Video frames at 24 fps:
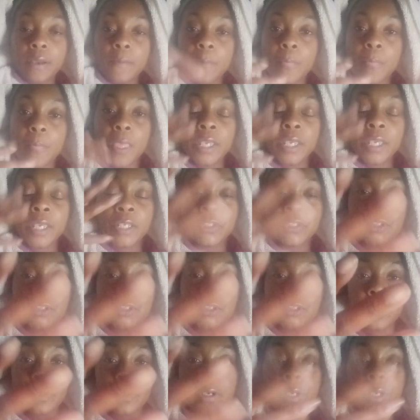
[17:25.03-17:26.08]

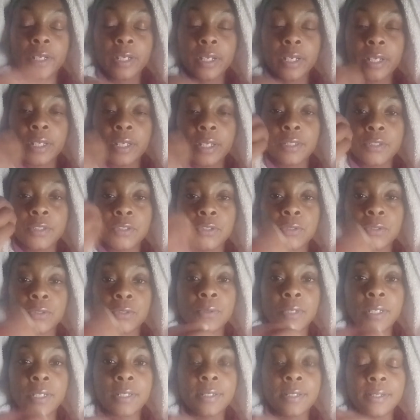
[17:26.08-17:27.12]
exuded
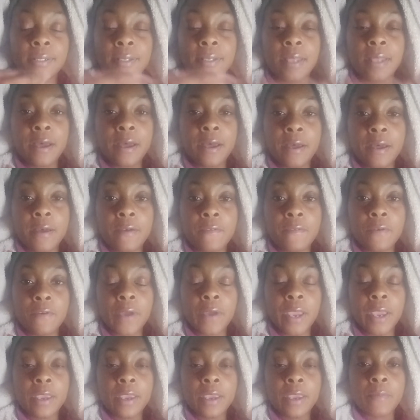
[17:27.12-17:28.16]
love,
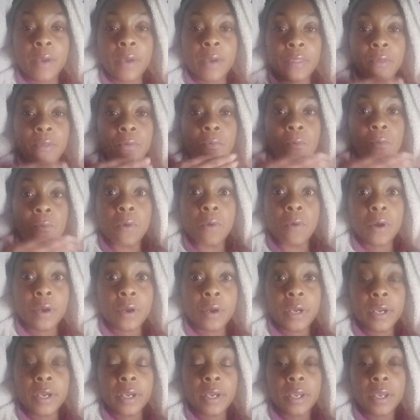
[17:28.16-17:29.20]
okay, by the work
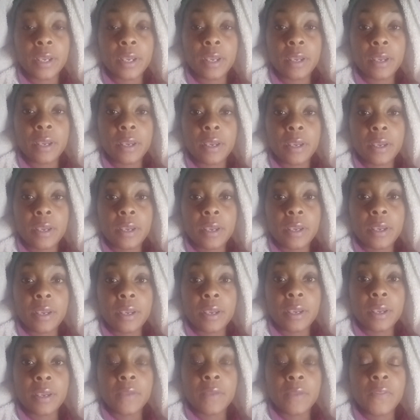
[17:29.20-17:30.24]

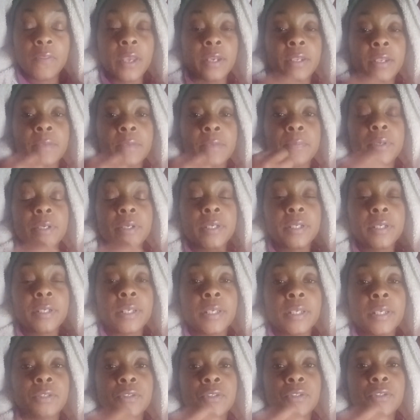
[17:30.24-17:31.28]
that he put
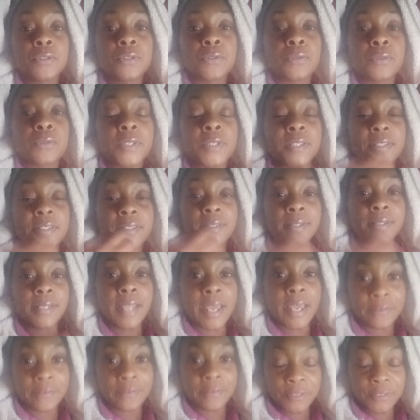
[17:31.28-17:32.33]
into his
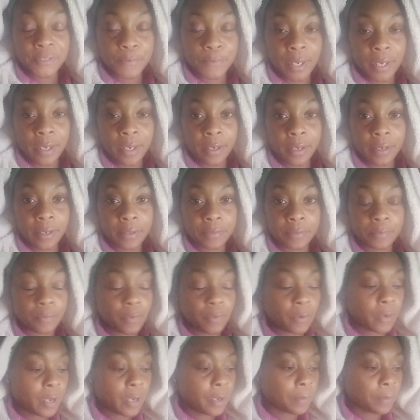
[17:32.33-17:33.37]
lifespan,
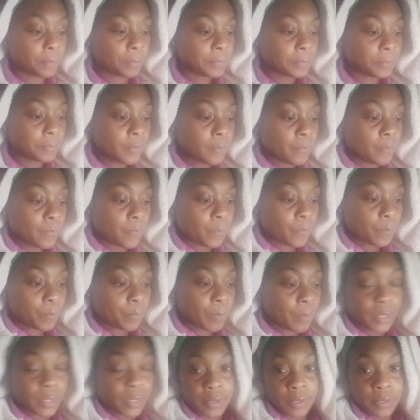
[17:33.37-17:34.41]
okay?
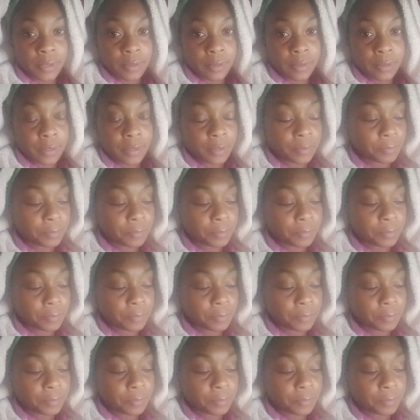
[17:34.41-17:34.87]
Basically,